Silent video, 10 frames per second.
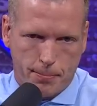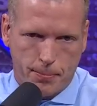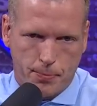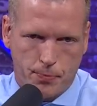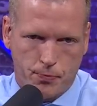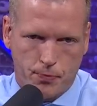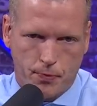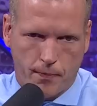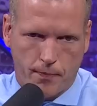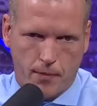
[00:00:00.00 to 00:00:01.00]

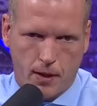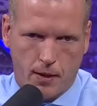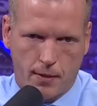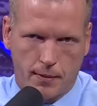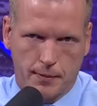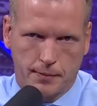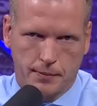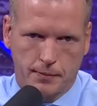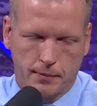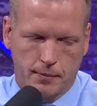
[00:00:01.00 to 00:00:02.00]

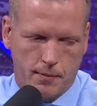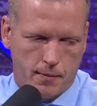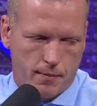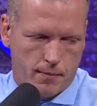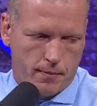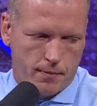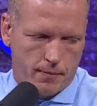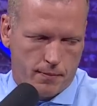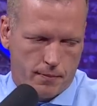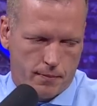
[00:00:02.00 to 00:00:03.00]

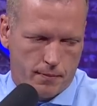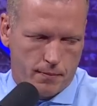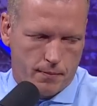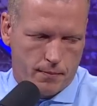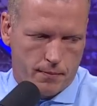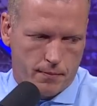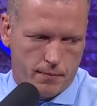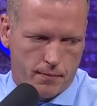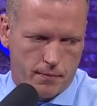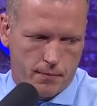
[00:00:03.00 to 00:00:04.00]

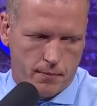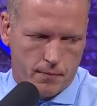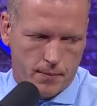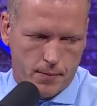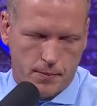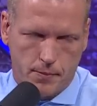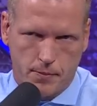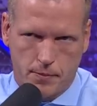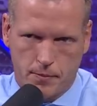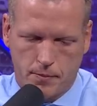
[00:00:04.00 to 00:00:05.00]

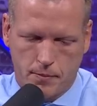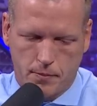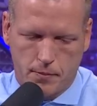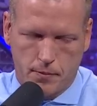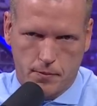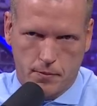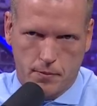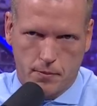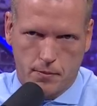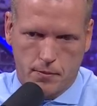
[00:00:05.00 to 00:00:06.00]

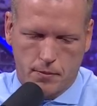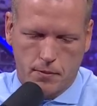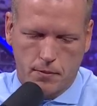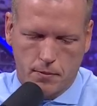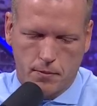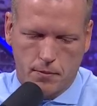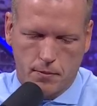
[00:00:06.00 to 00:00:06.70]
(silent)